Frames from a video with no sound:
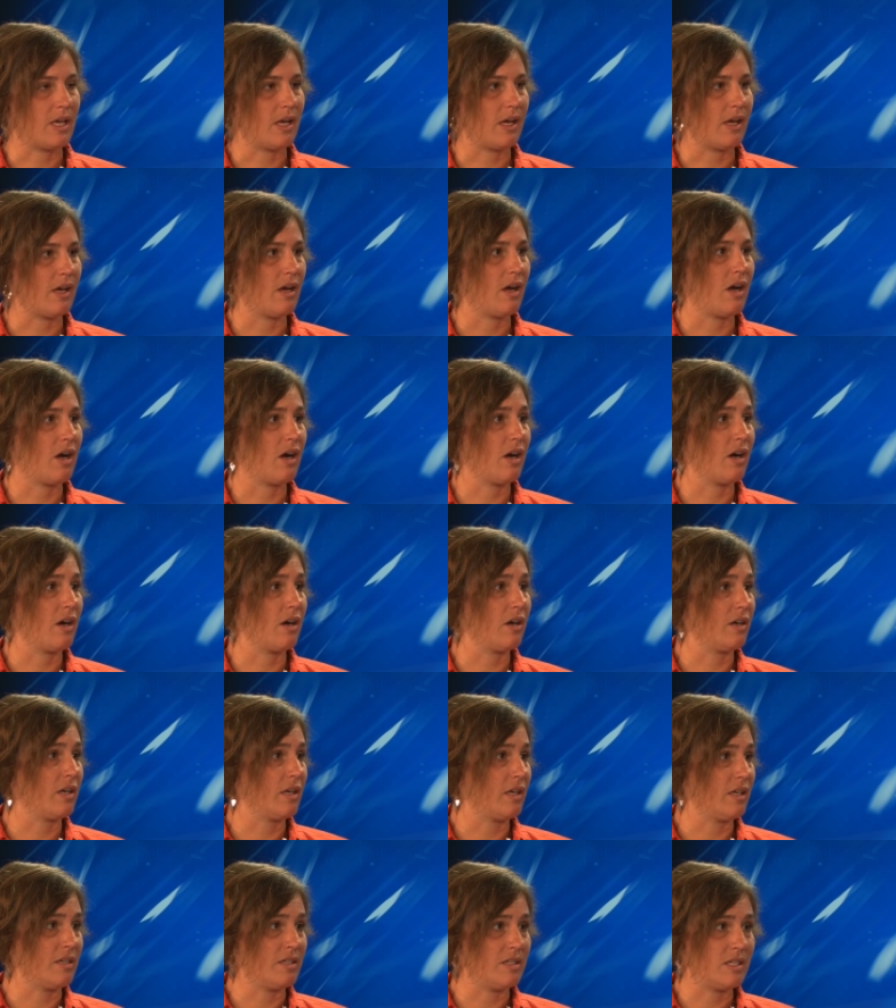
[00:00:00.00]
our
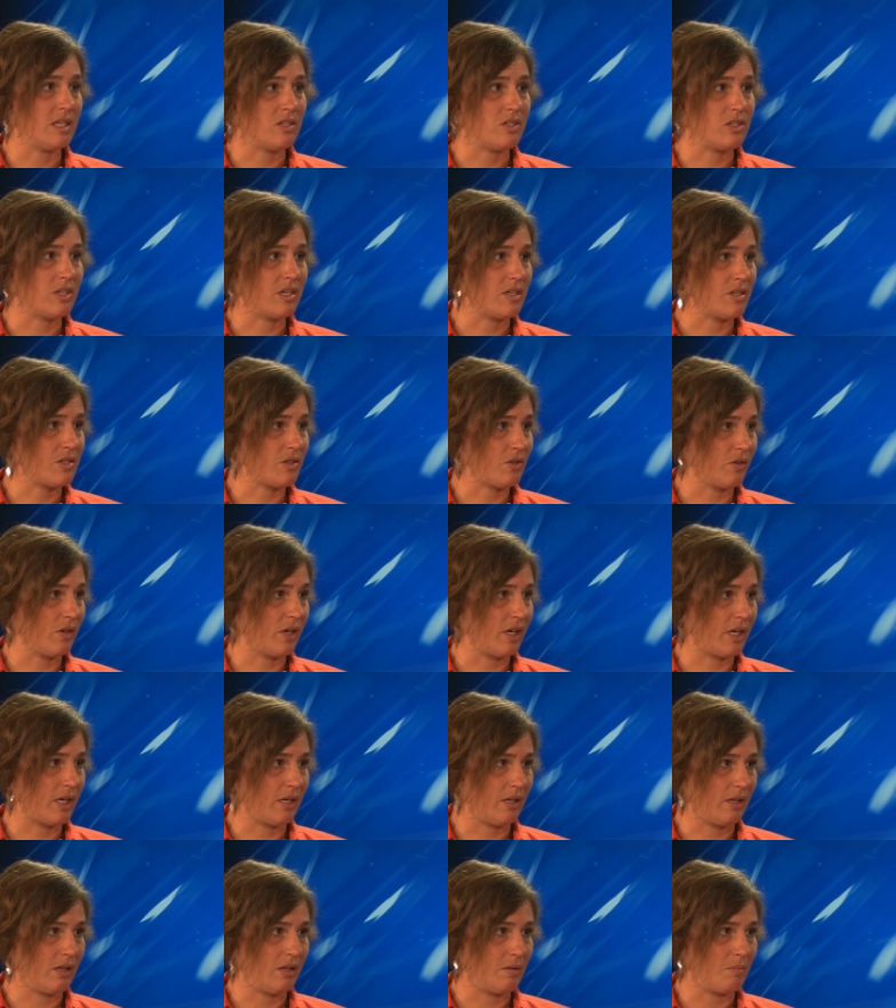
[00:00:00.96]
Indigenous
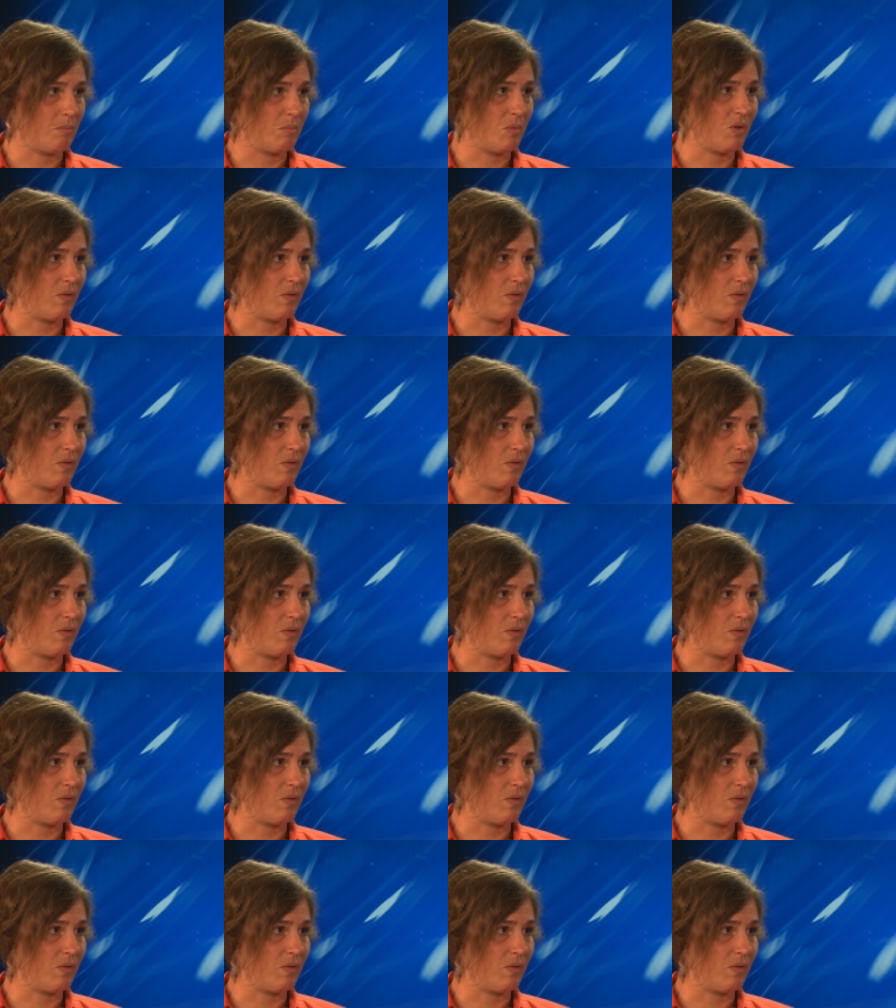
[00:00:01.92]
curriculum